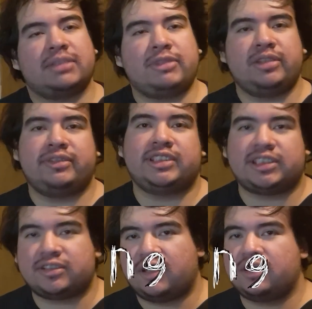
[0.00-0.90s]
someone who is
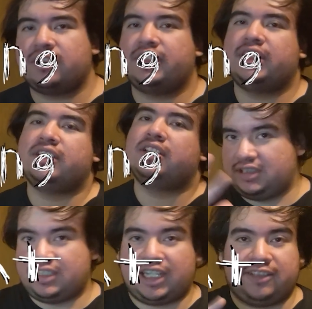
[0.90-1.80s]
a strong 3,
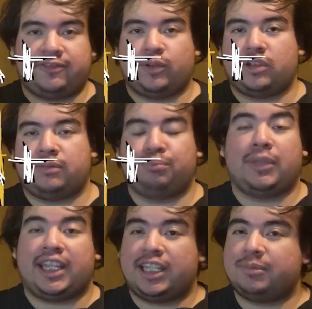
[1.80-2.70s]
light 4,
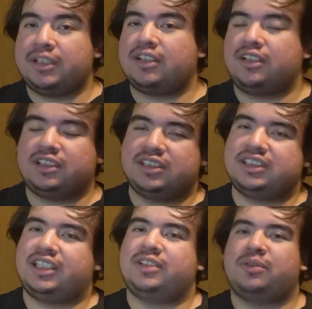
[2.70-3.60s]
maybe on a
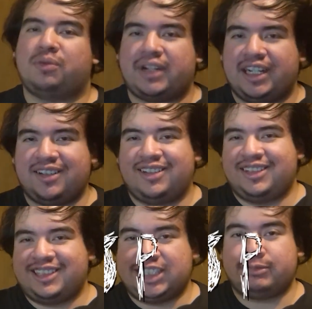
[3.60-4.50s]
good day, right
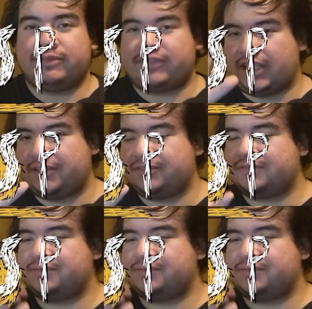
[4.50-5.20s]
on the cusp of 5.